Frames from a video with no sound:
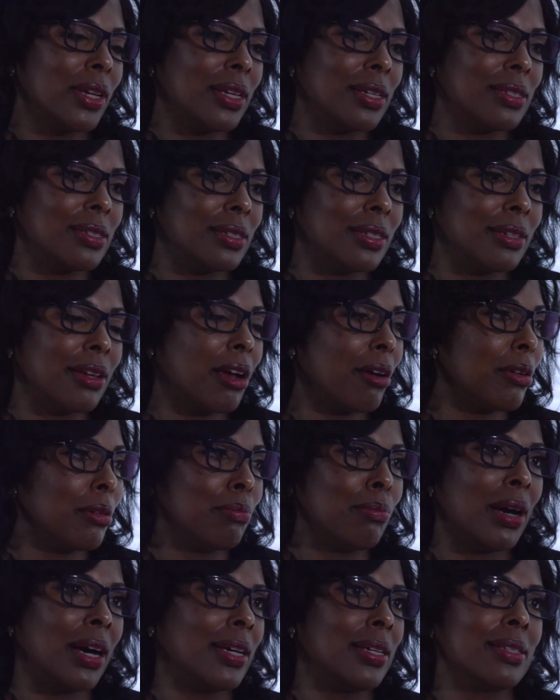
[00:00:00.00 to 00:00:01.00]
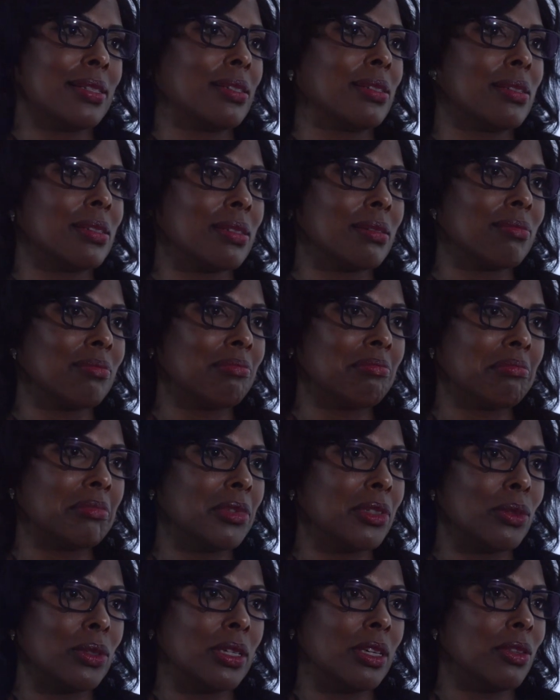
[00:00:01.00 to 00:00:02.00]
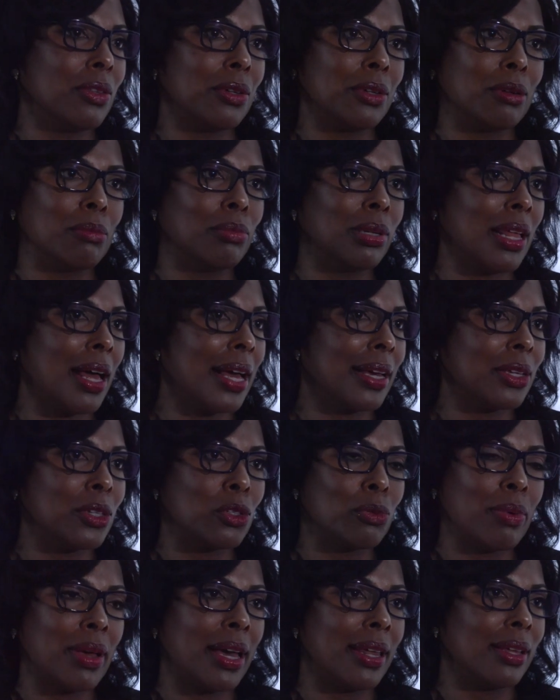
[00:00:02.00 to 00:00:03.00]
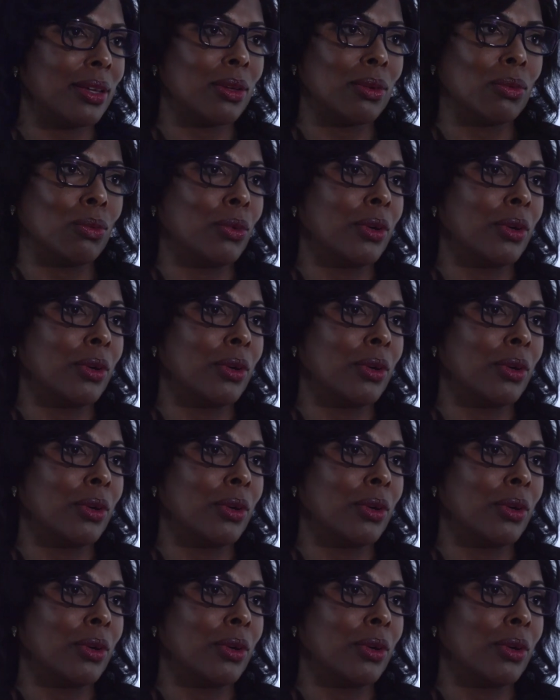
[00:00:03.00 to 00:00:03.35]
has inherent biases. Either you're Black, Hispanic,